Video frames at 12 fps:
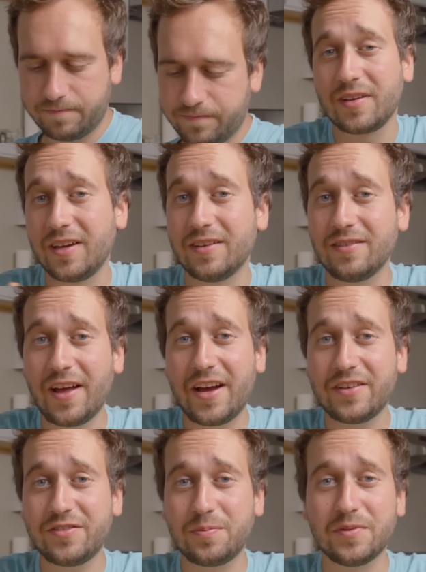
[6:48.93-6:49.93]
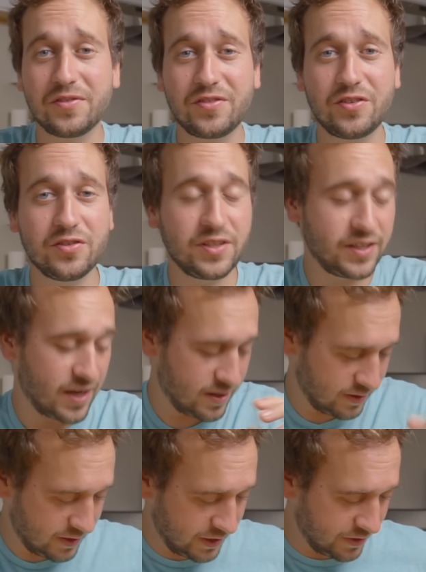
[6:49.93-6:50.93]
Okay, last but certainly
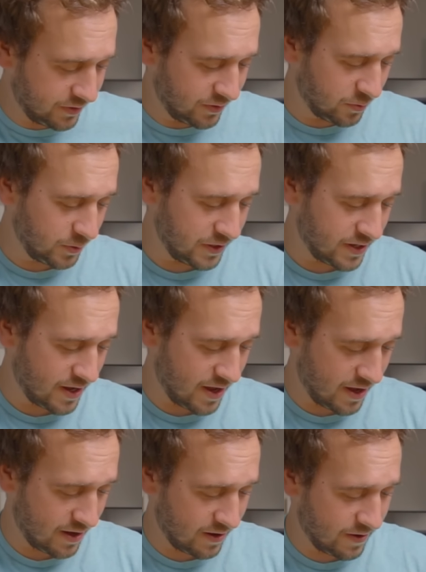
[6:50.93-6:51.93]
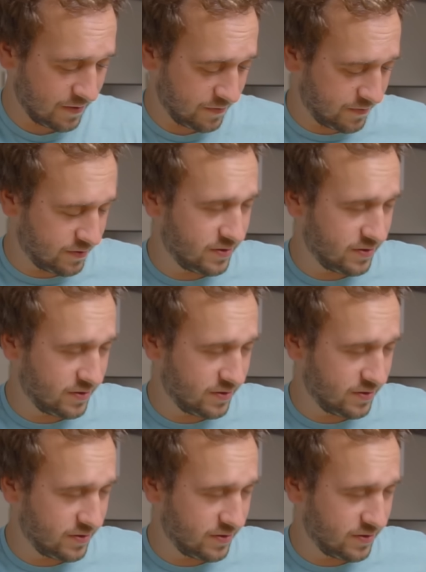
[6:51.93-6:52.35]
not least, we have